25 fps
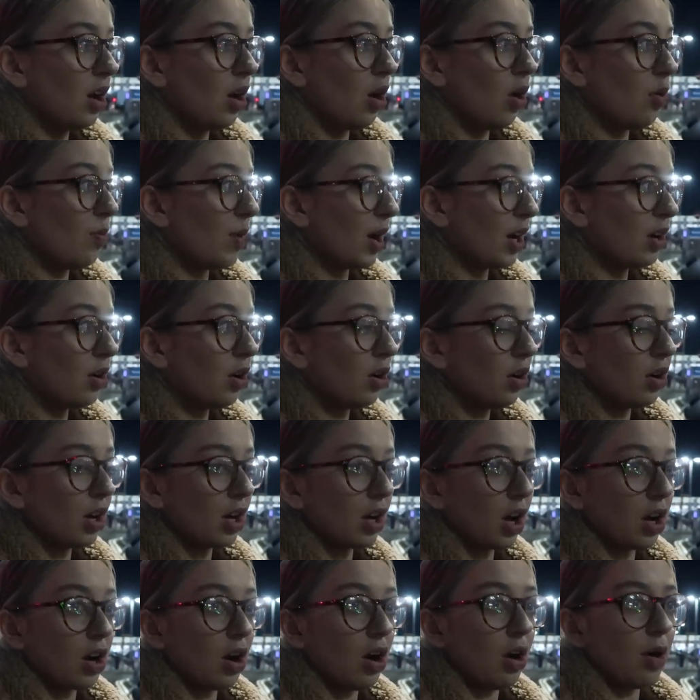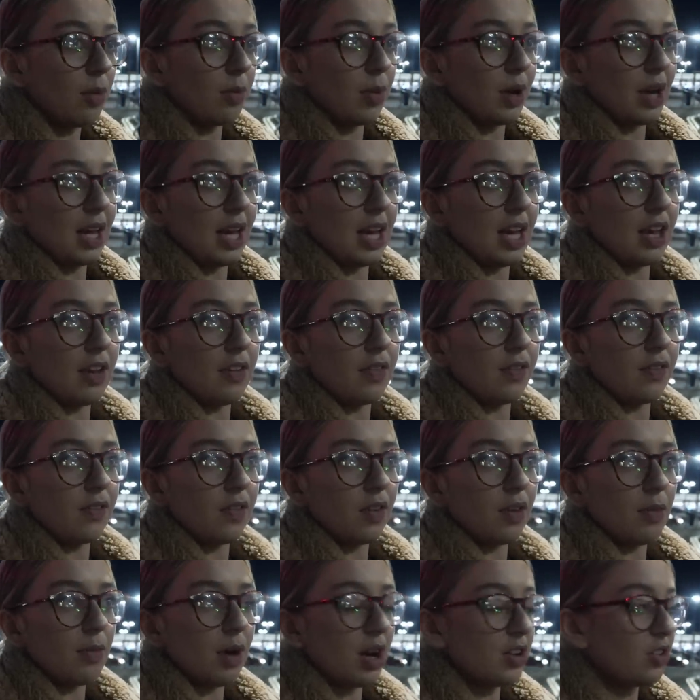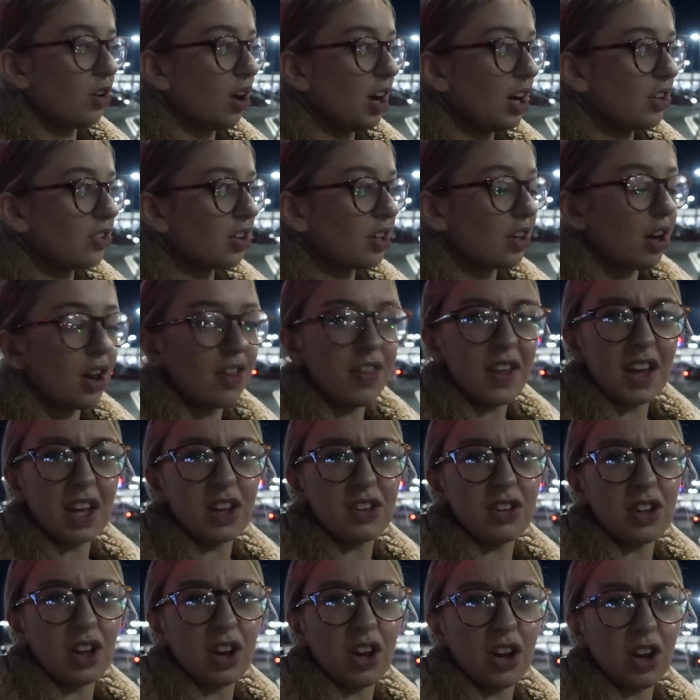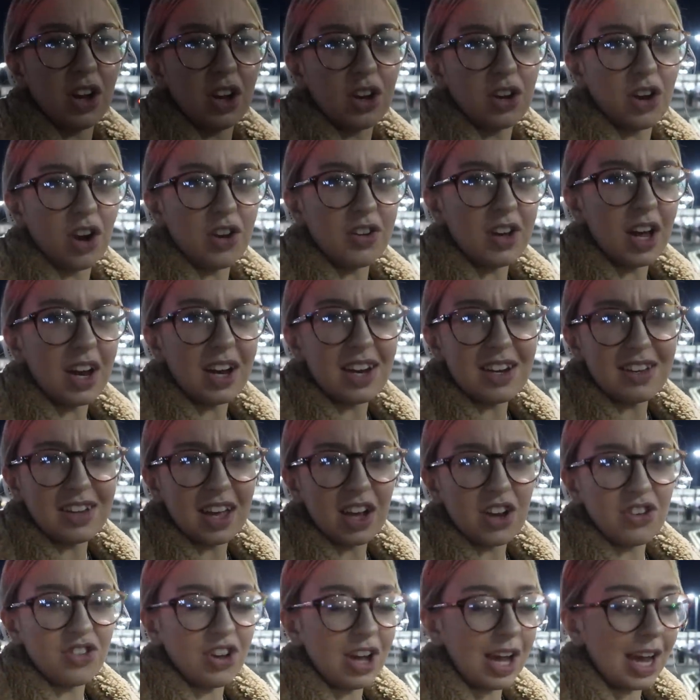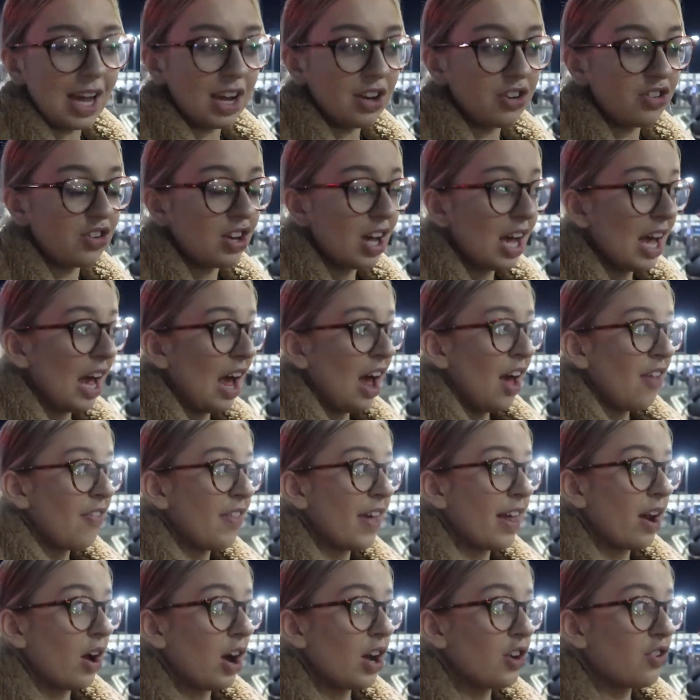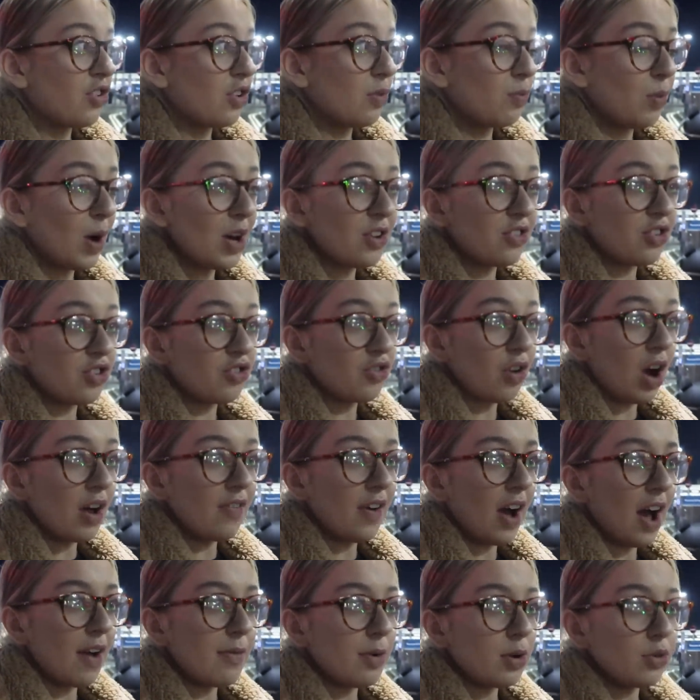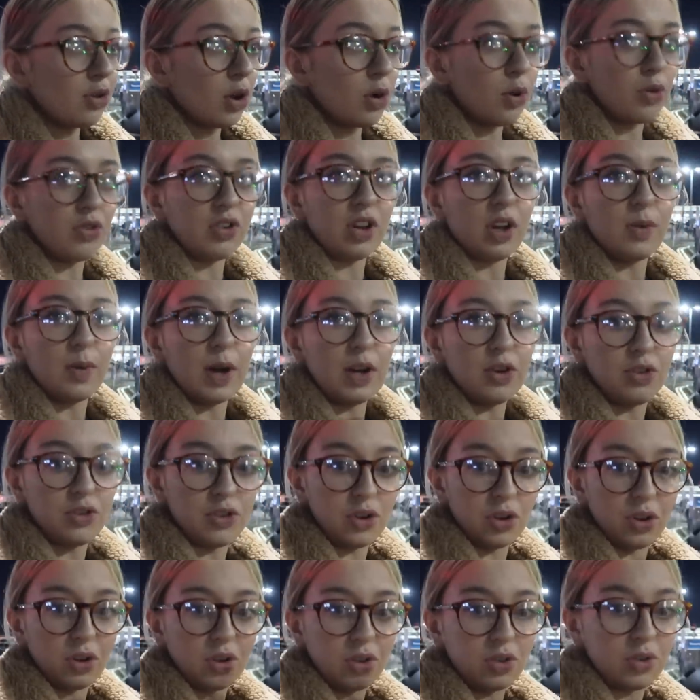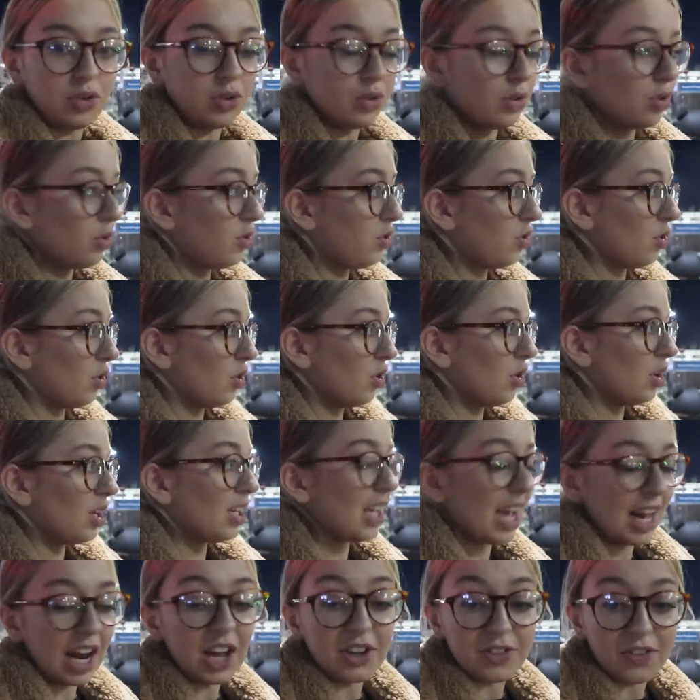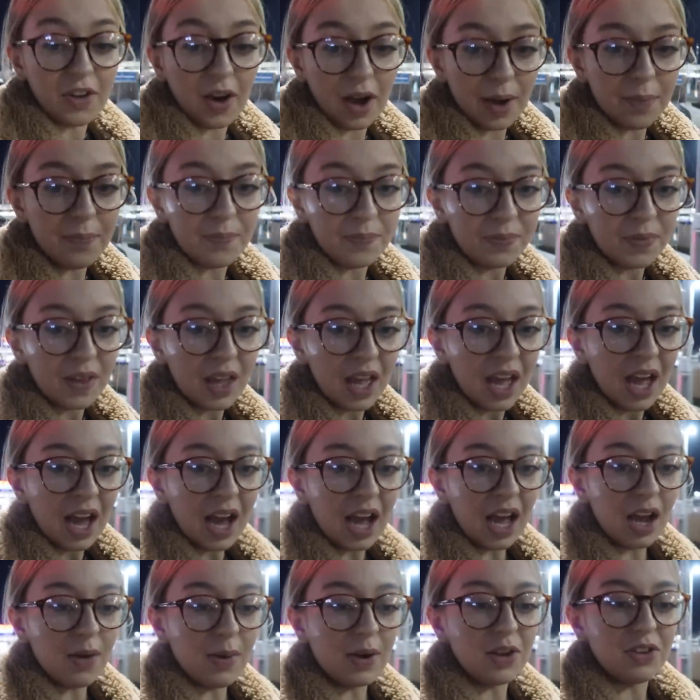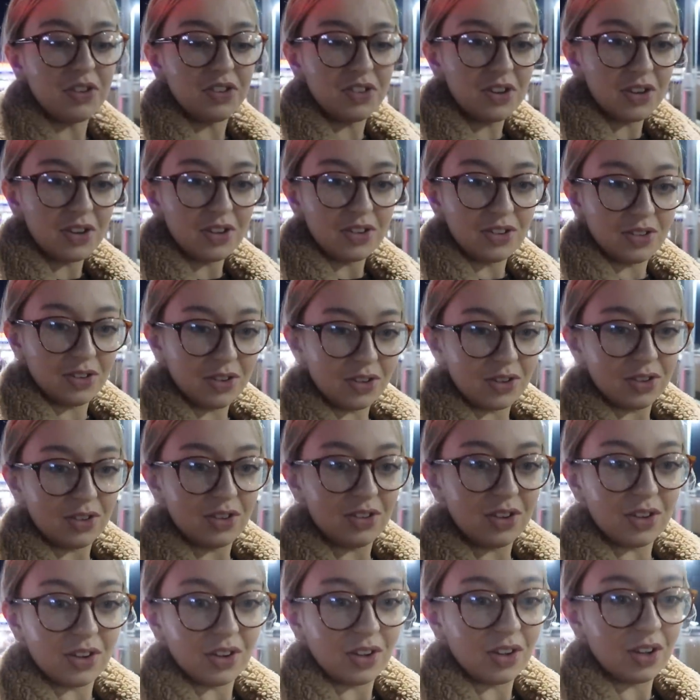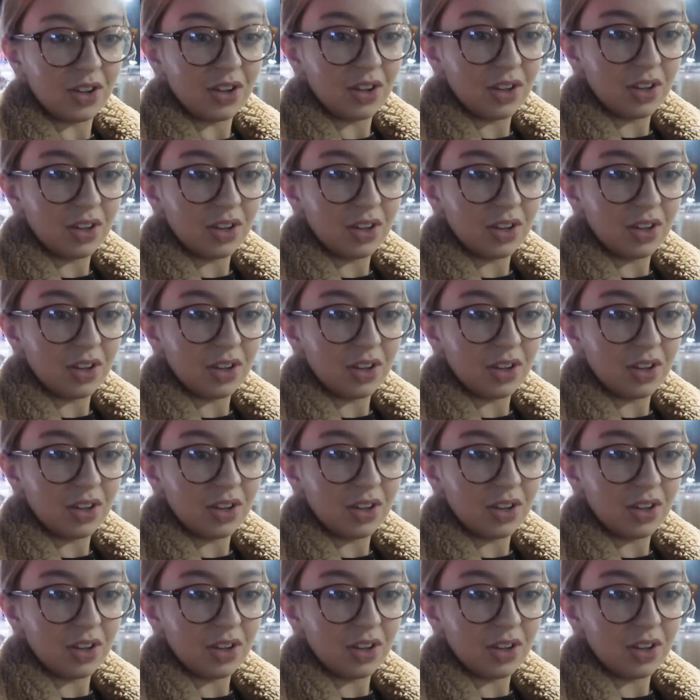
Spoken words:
oh my god, like I can't believe my tyre's gonna, I think it's gonna go down, I need to get it changed. Then I went to drive out of McDonald's and it went do, do, do. Yeah, that's fine. And it went do, do, do.